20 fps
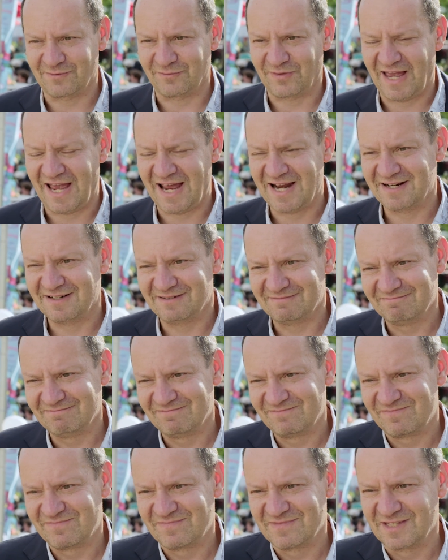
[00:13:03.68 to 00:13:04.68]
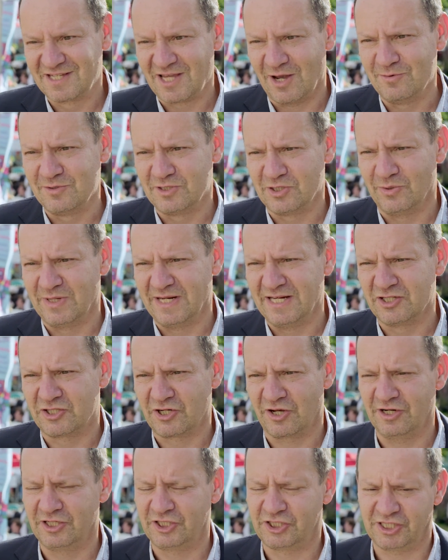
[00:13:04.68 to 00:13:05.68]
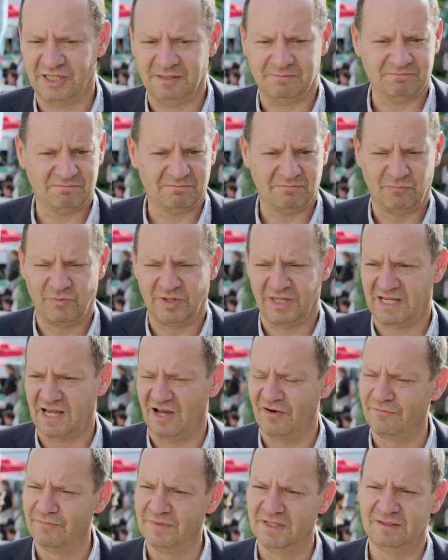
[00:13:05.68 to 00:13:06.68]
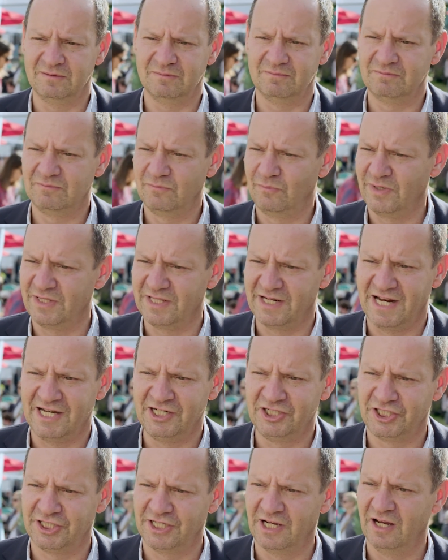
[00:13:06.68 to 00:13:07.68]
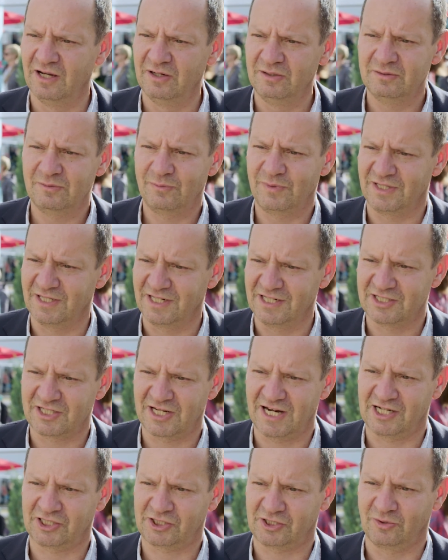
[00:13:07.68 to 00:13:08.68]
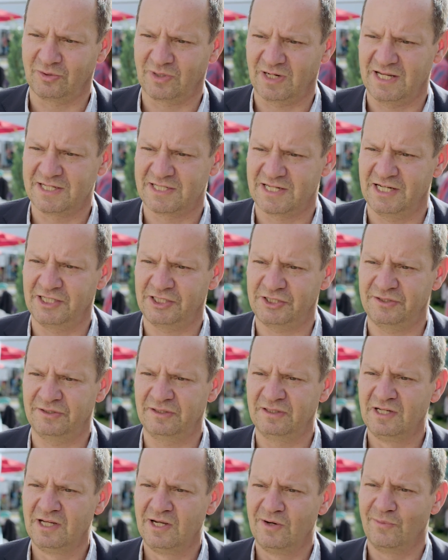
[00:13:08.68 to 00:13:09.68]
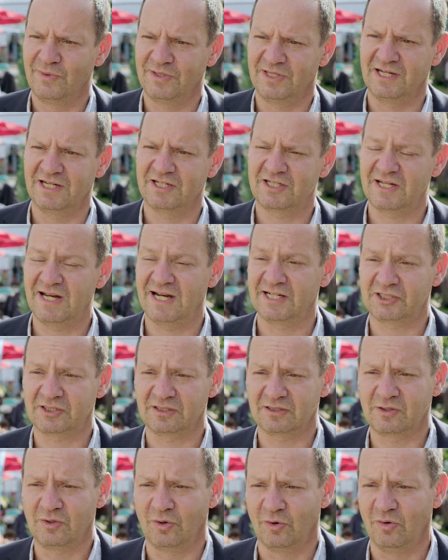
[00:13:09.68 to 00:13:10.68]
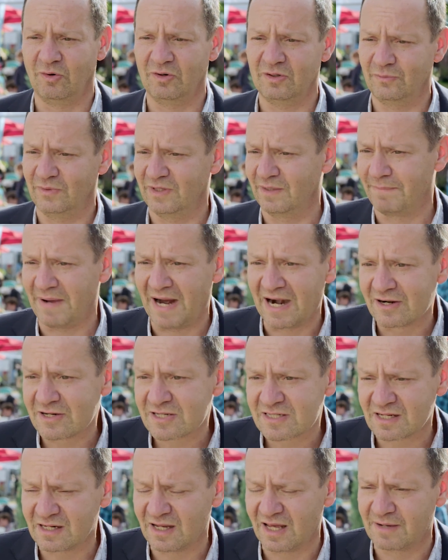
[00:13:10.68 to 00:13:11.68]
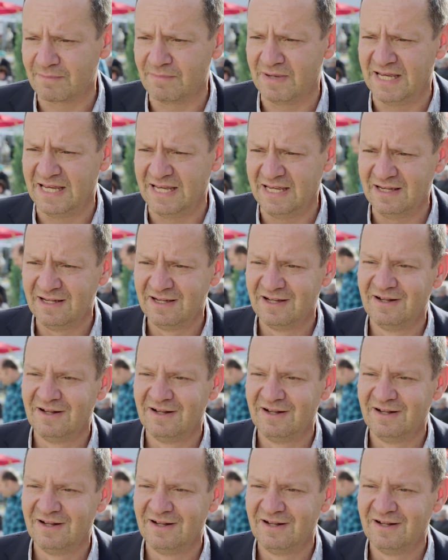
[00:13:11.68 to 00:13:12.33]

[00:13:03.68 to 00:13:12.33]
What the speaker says: of that, go and do an internship with a government, with an NGO, with an international organization, with an international court, with a barrister like me,